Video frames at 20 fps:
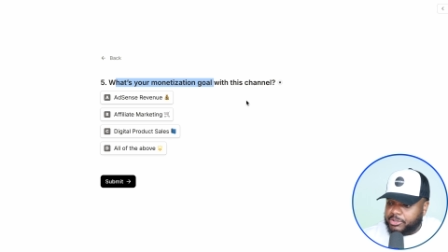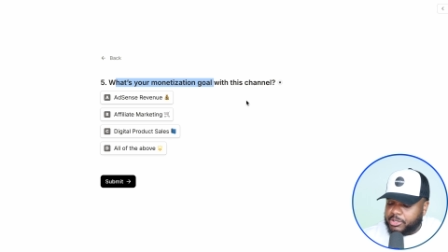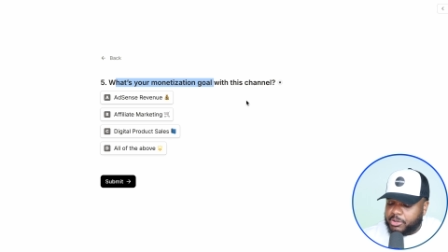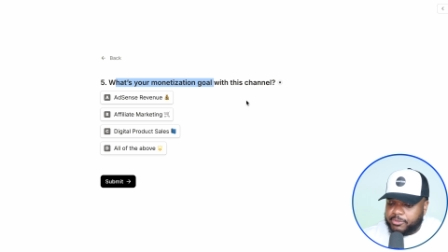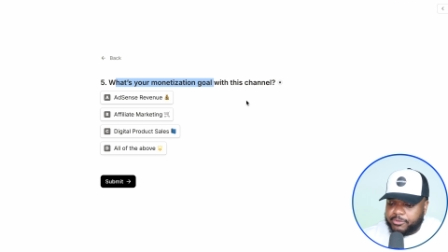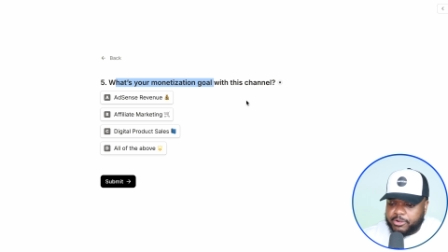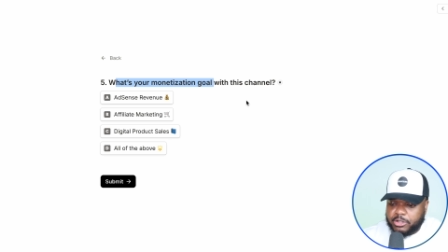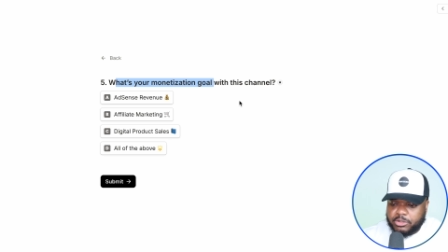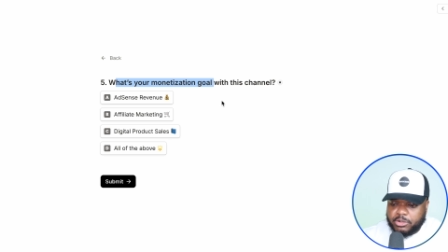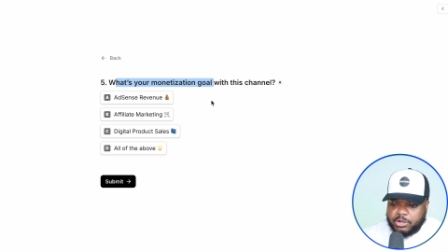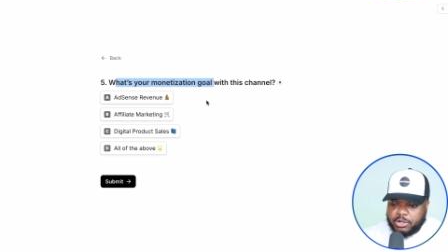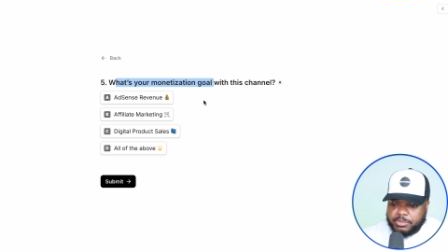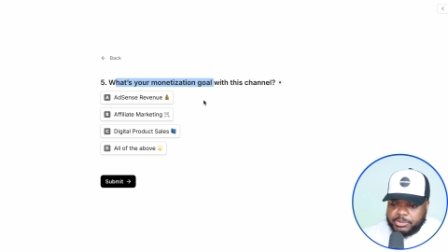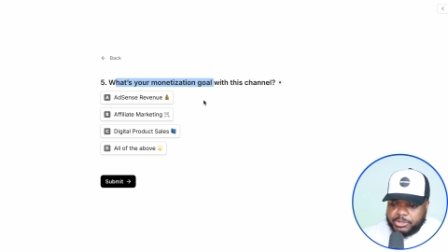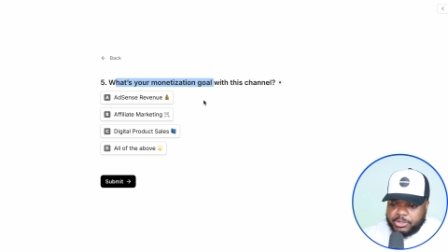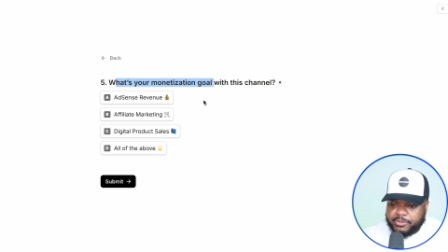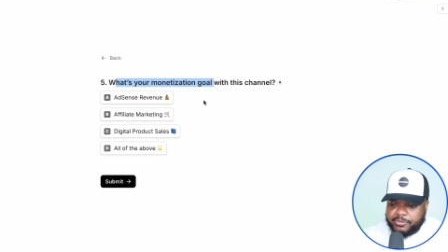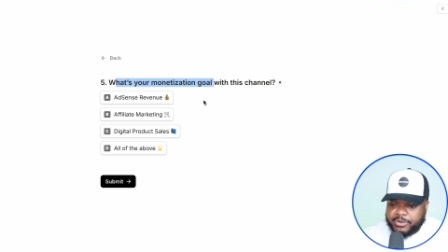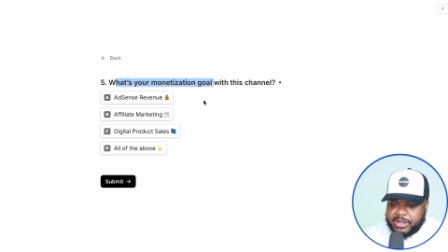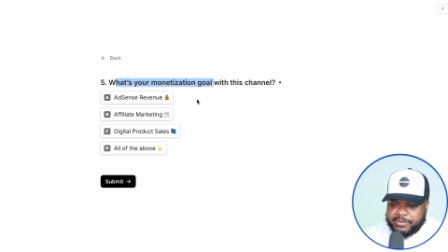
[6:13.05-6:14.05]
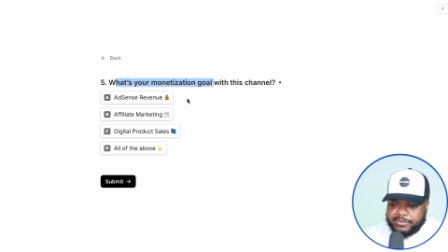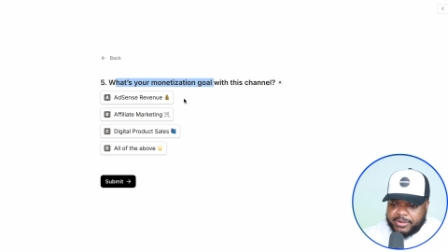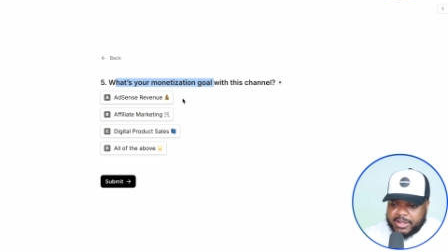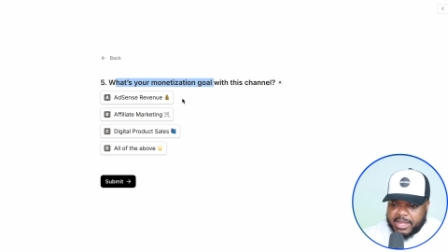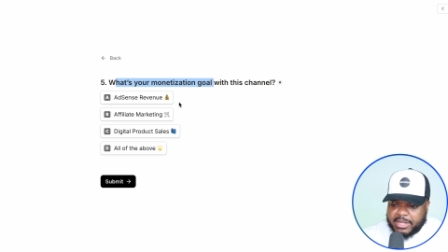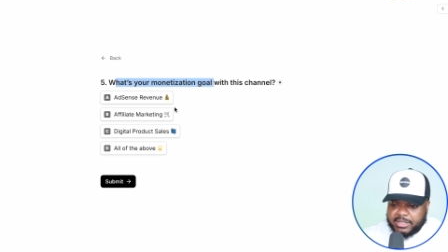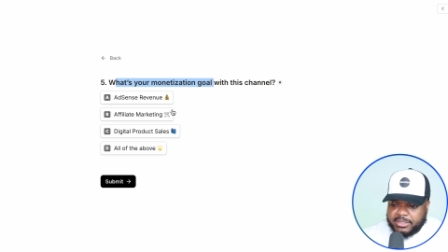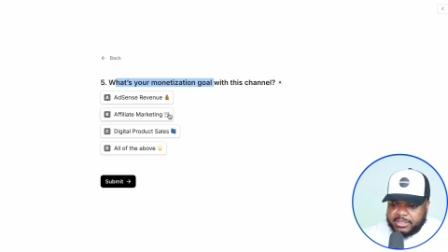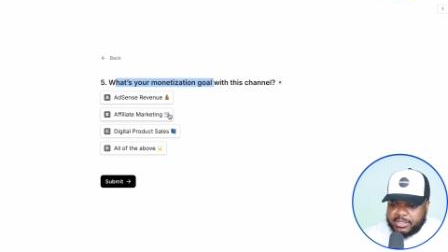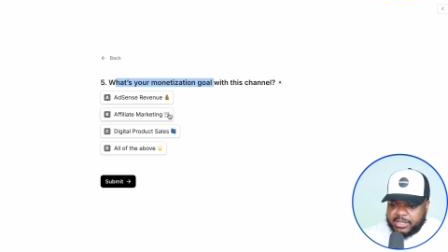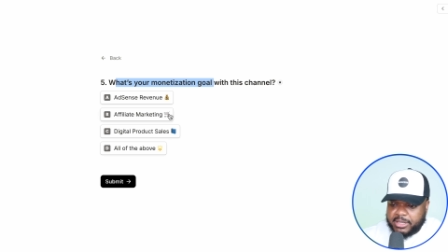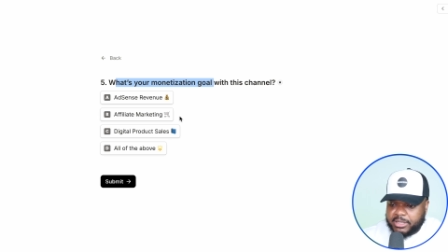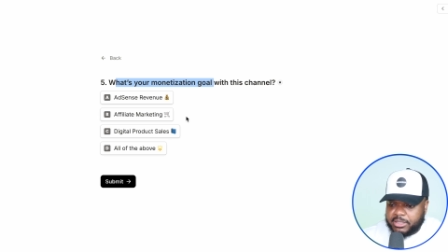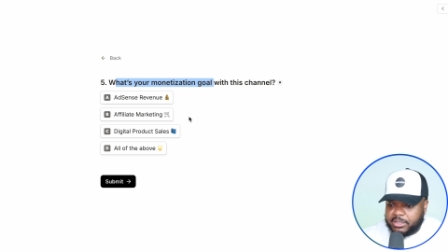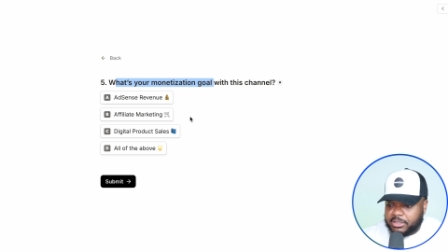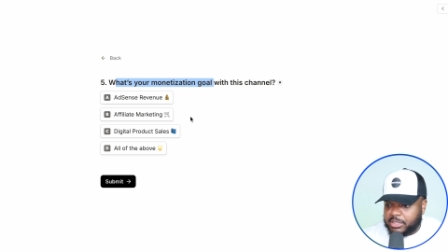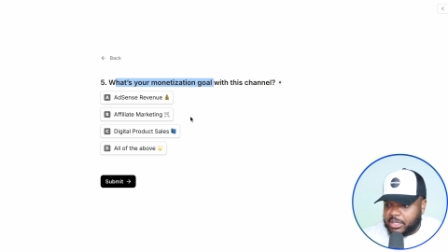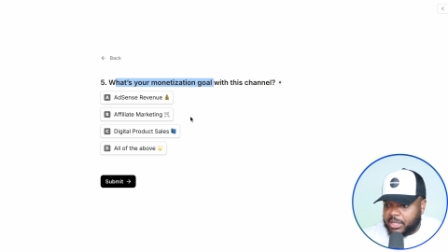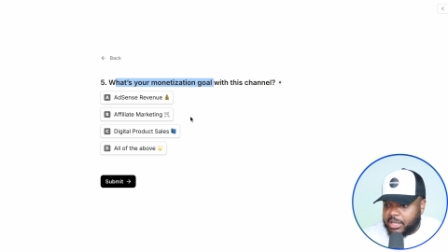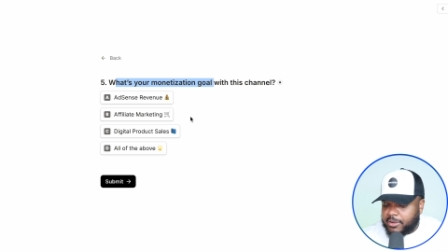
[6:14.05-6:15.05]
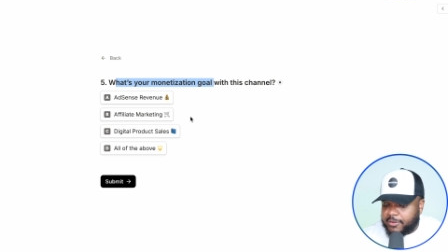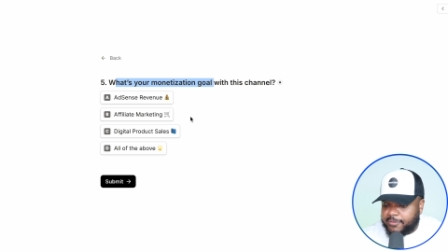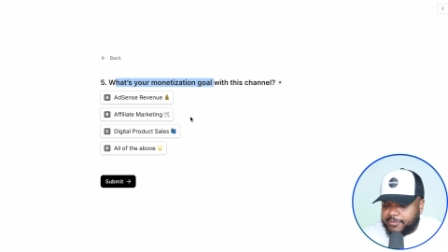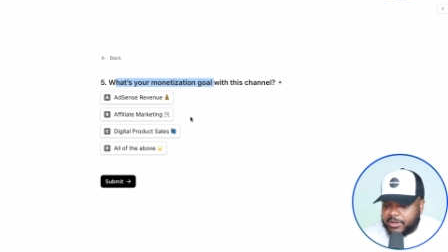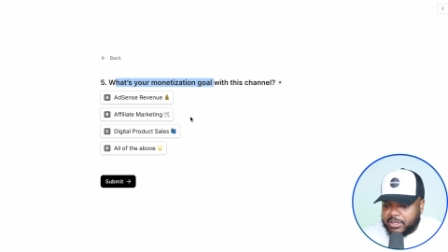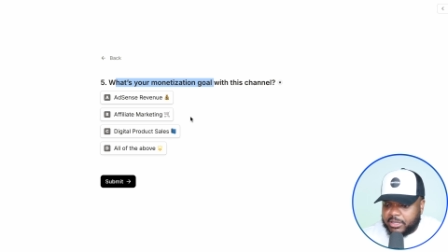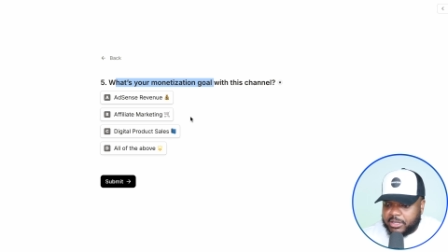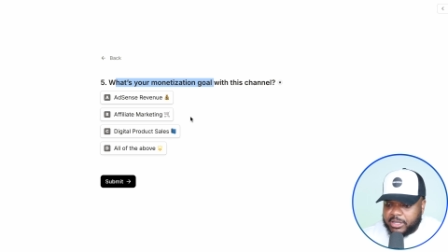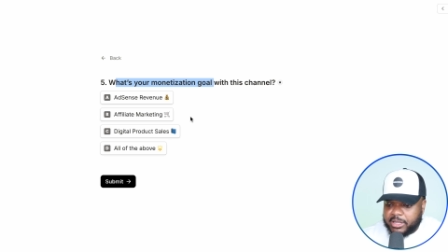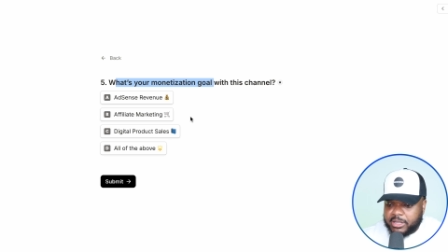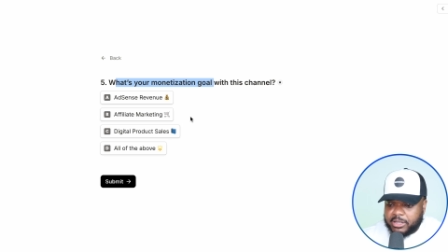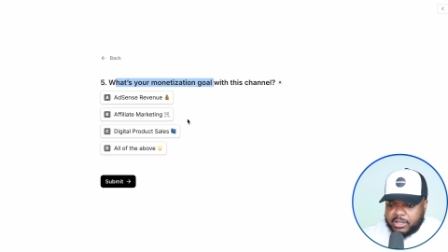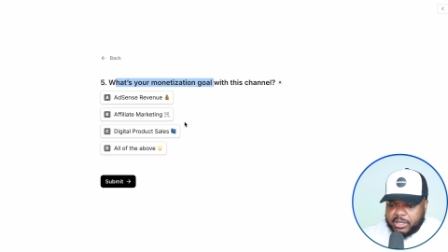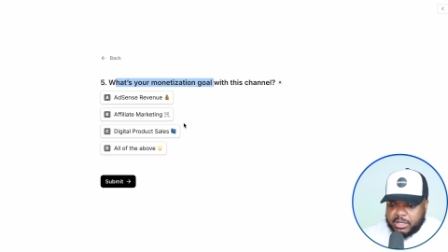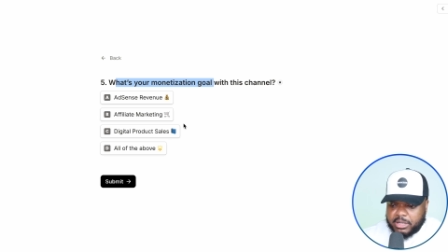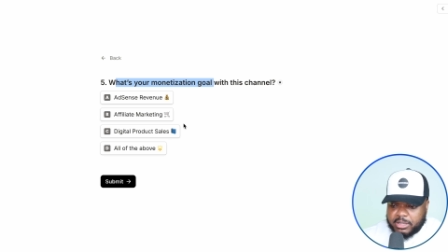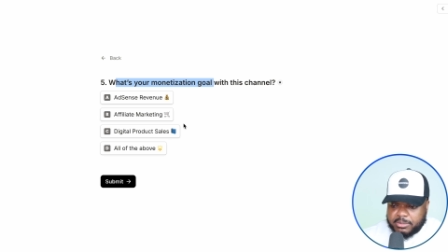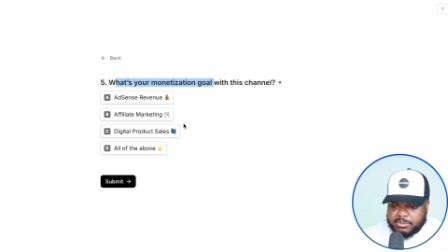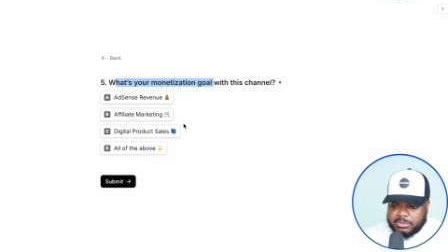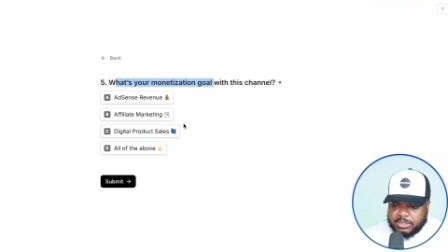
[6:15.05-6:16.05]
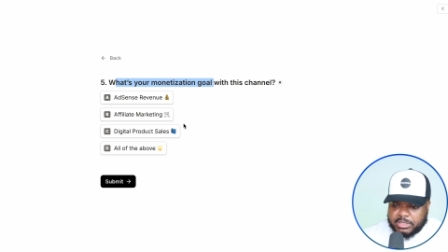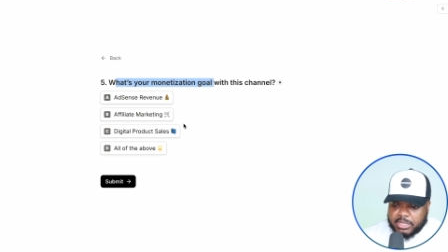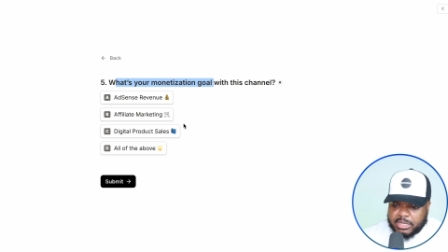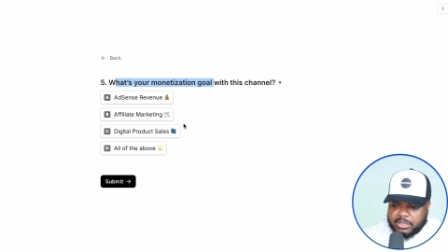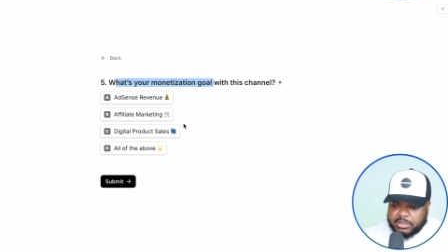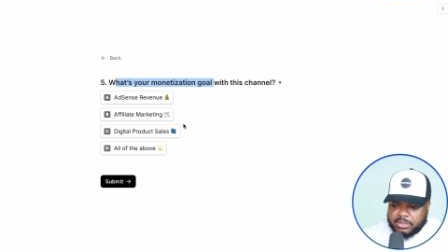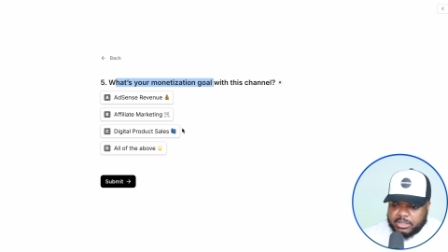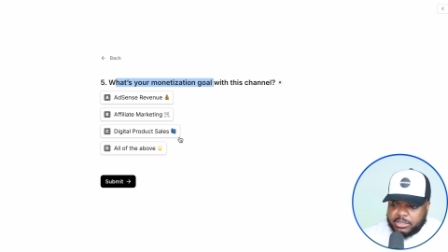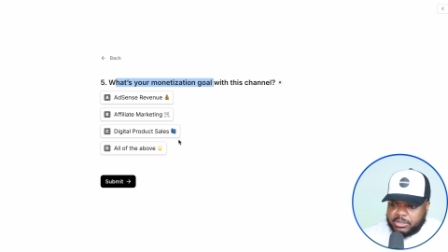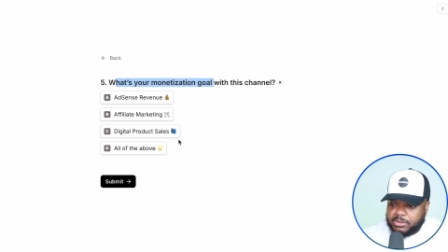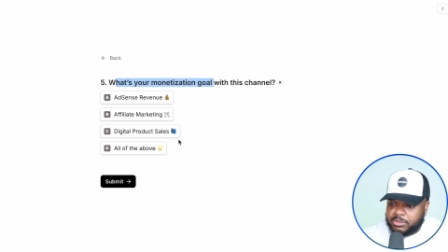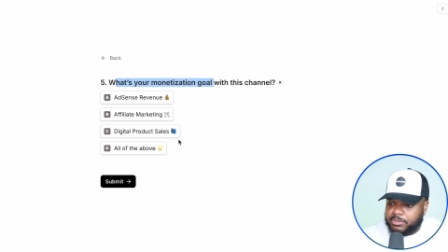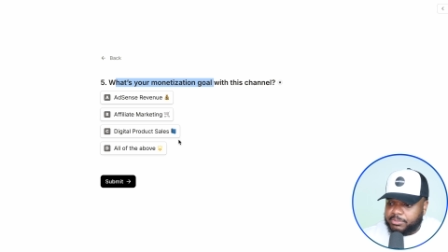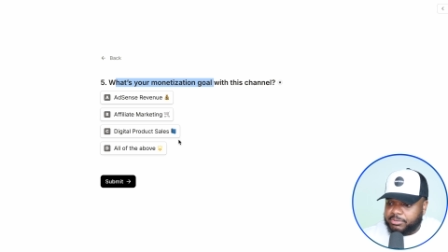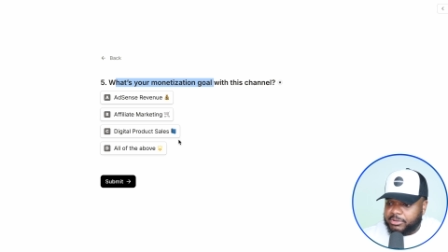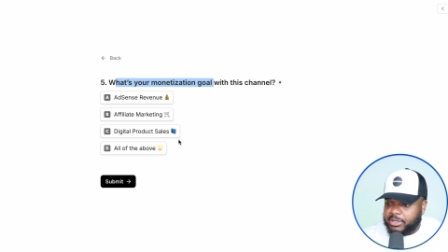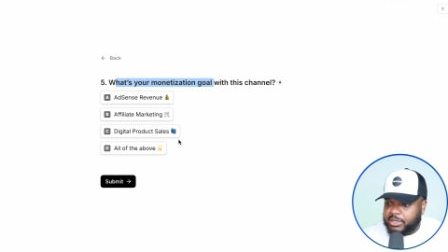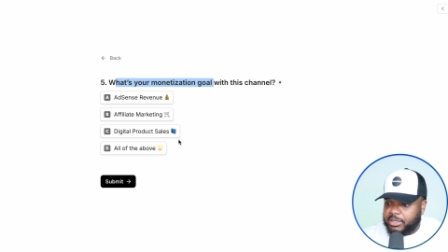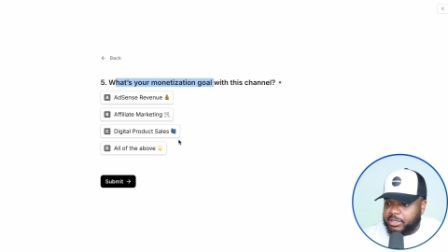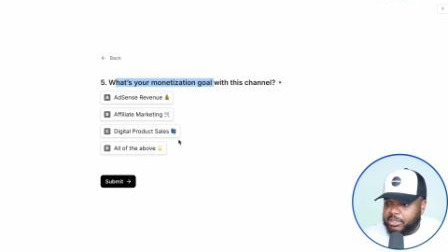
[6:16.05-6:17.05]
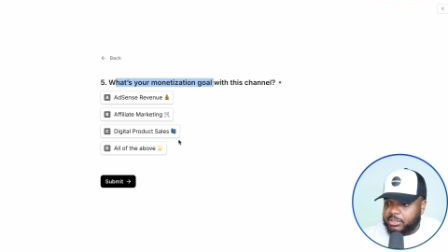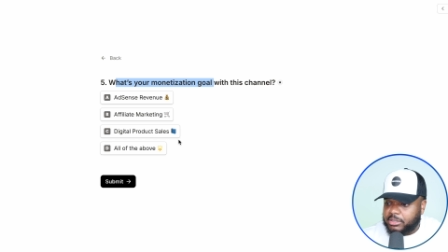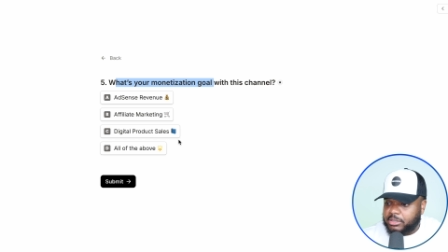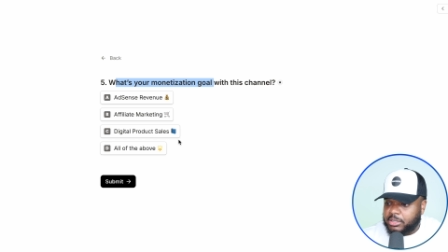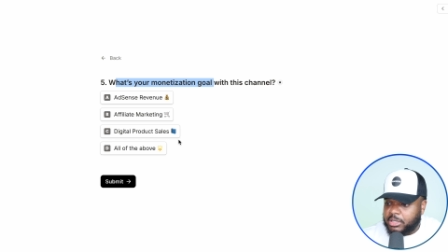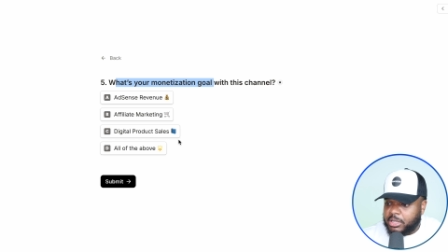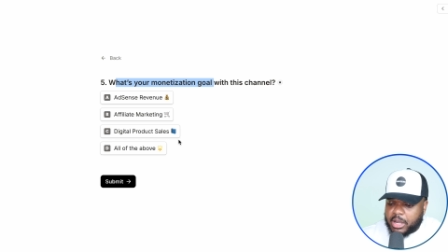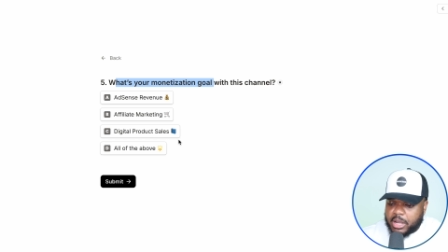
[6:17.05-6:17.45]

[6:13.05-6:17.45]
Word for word: So we've got the option of either AdSense, affiliate income, selling digital products.